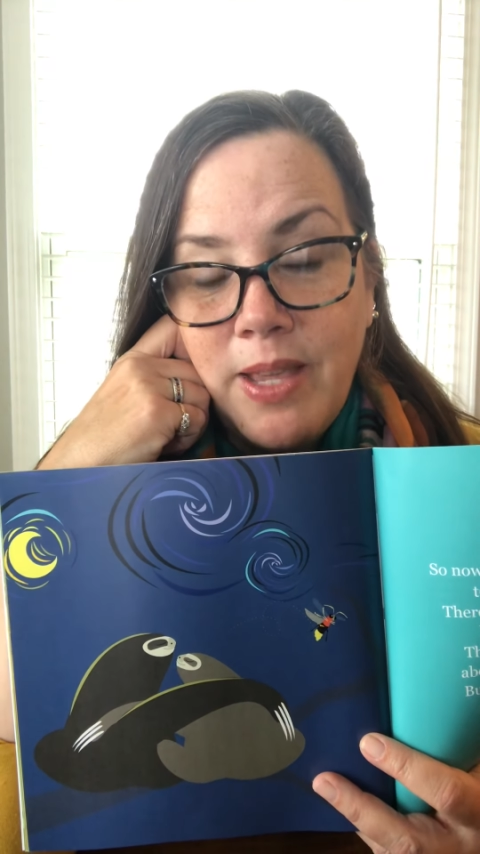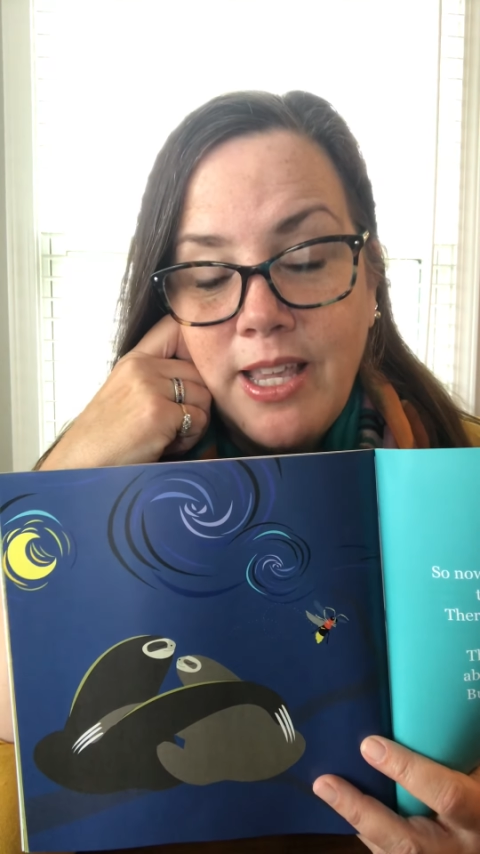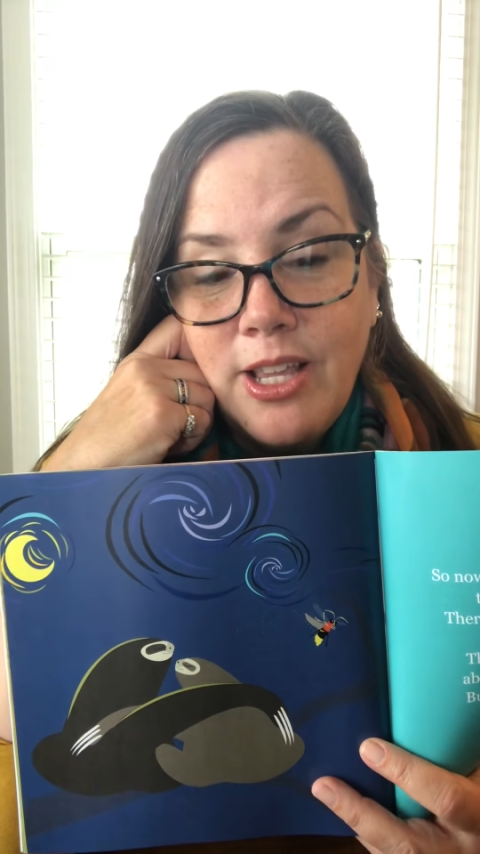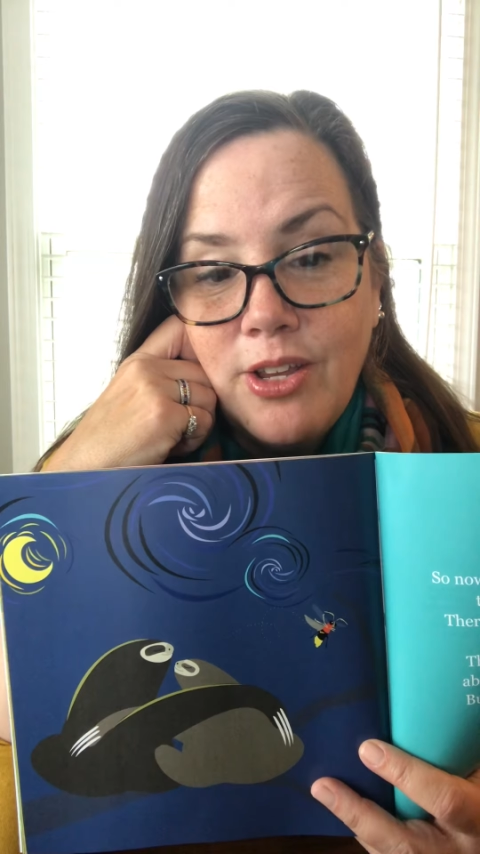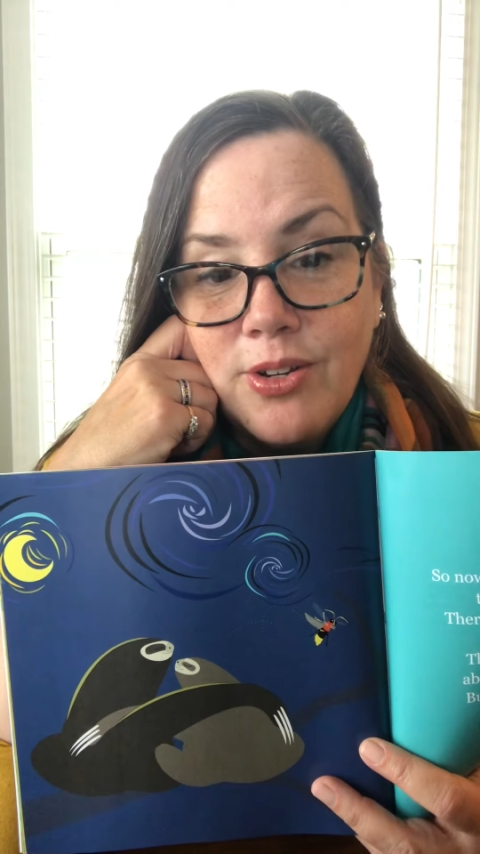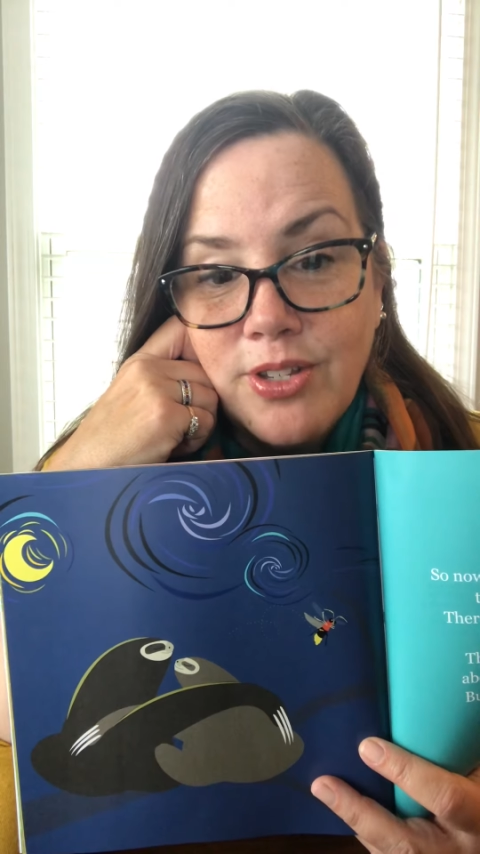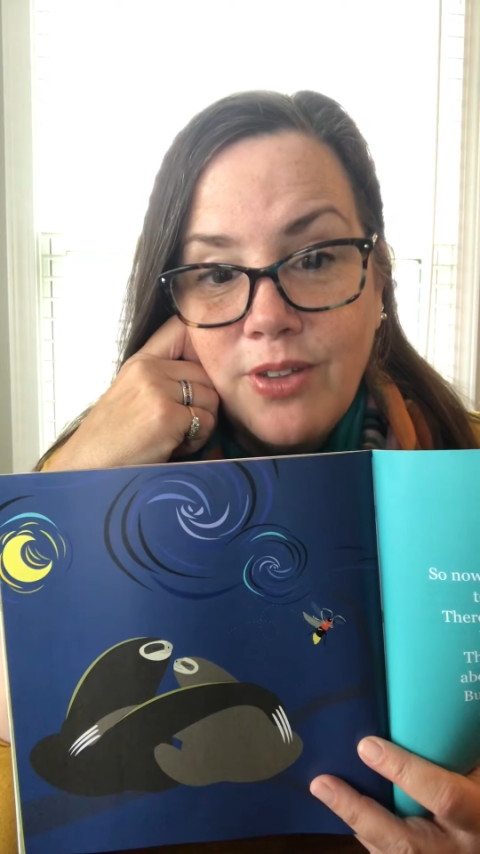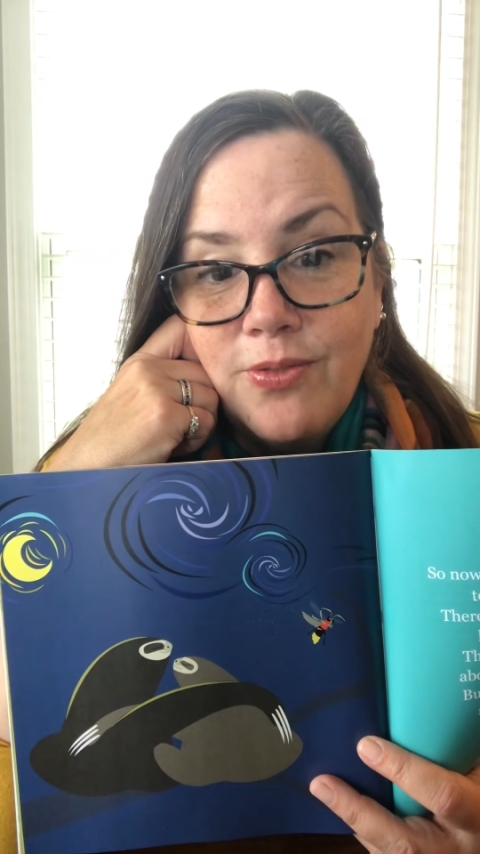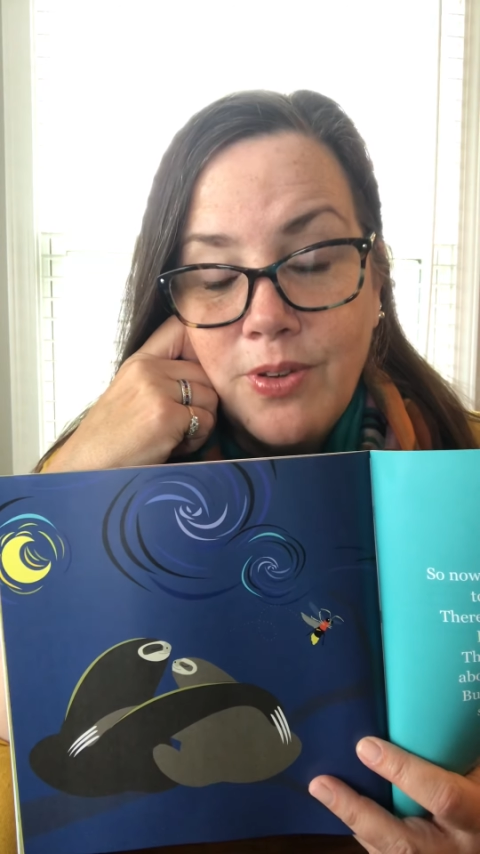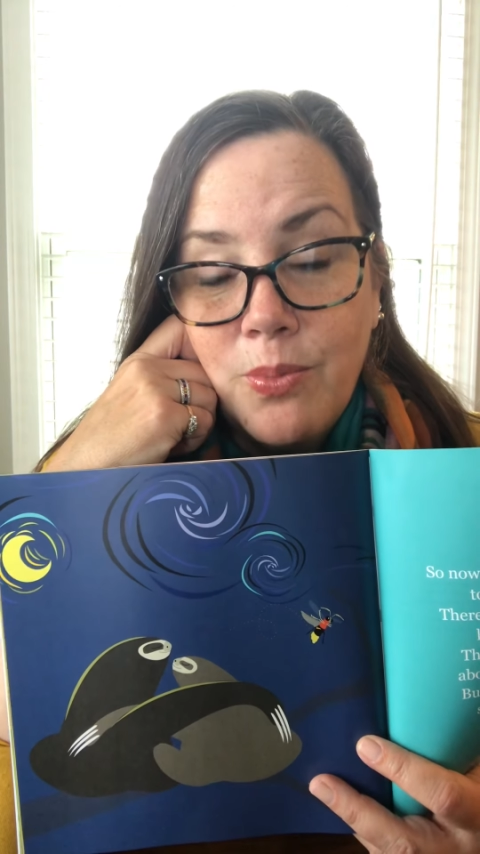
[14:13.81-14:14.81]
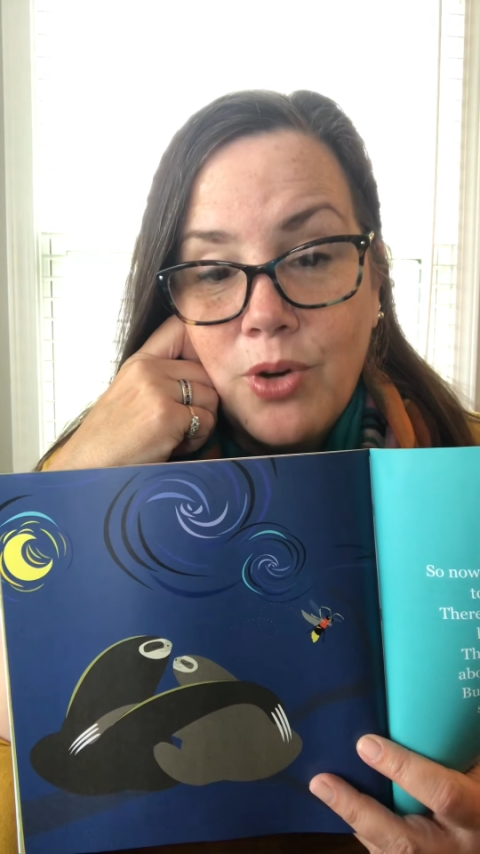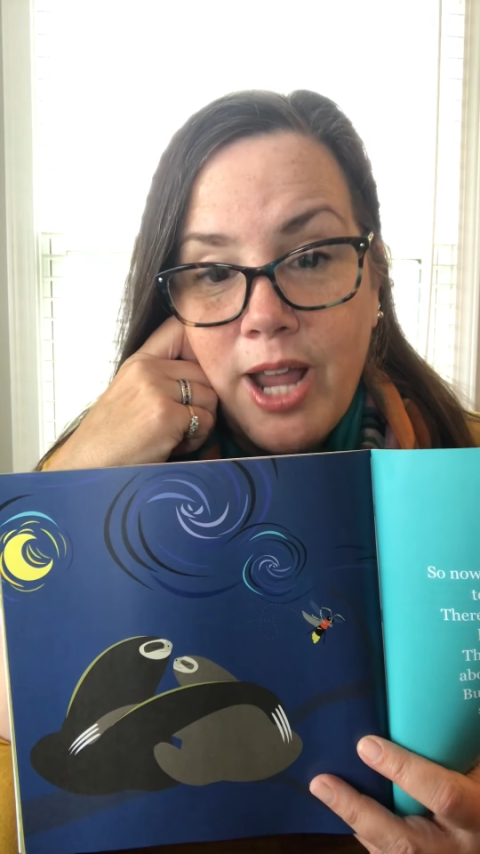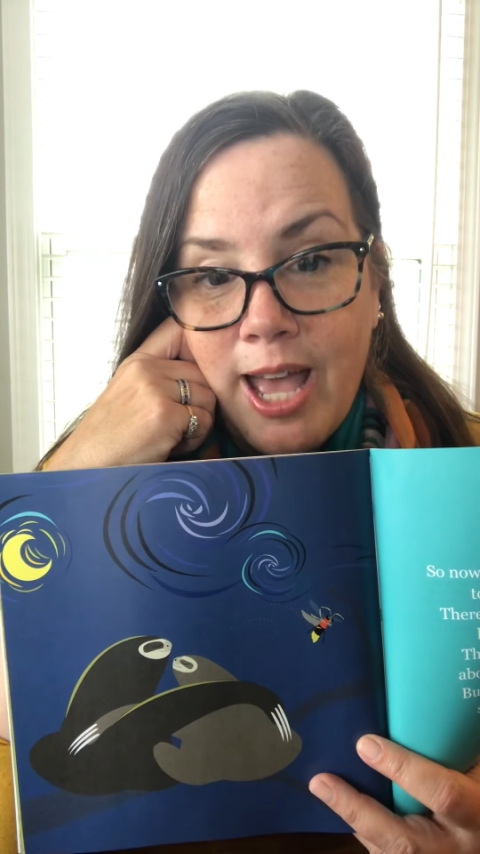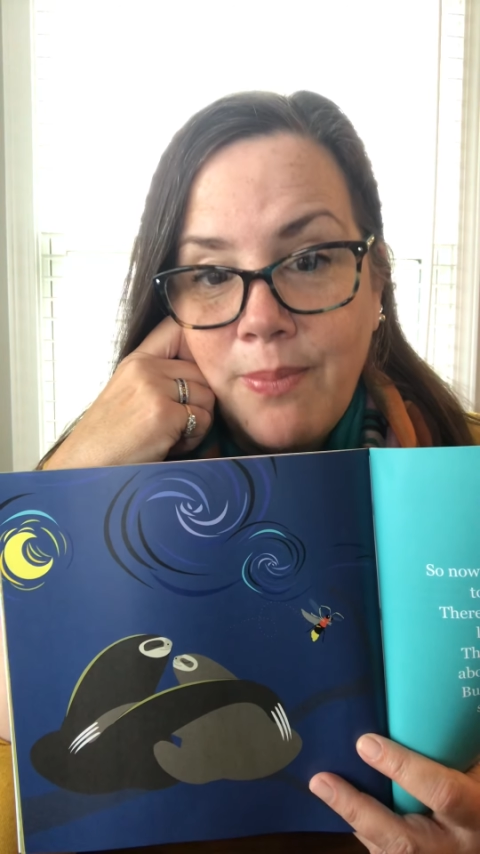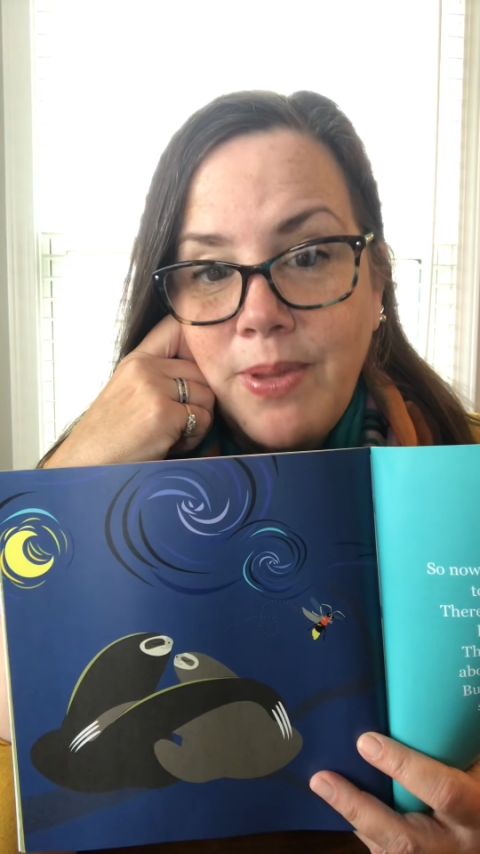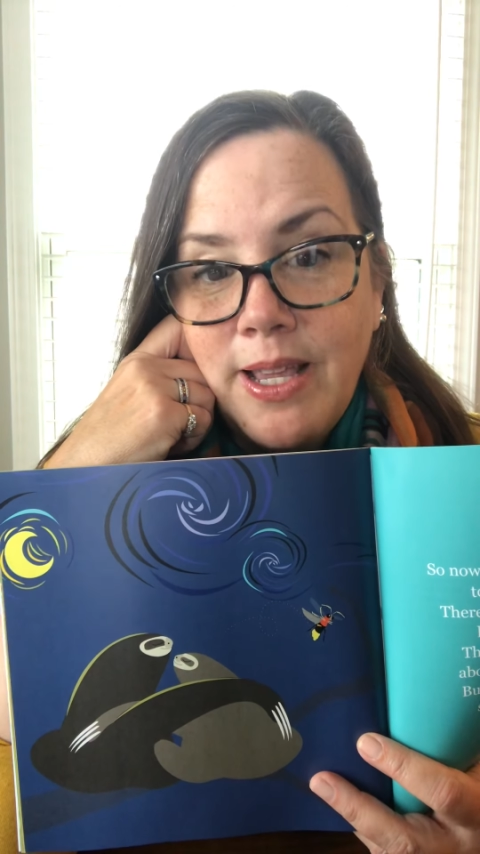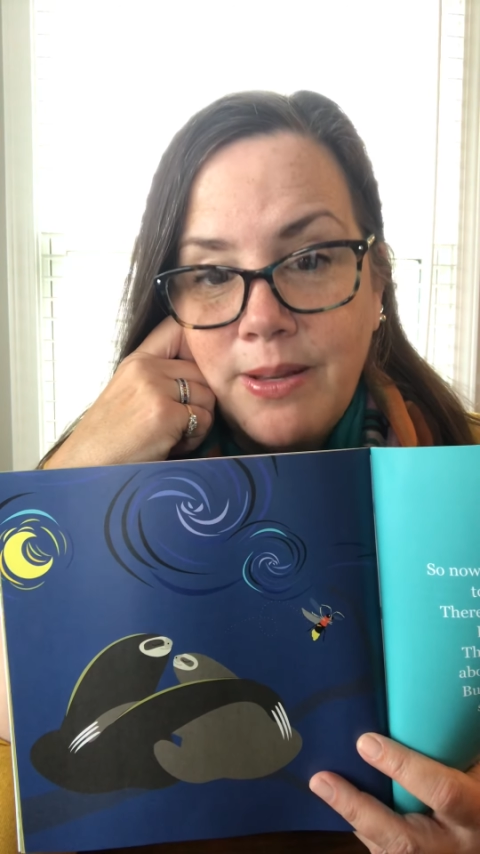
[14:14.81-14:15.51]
making yourself feel more happy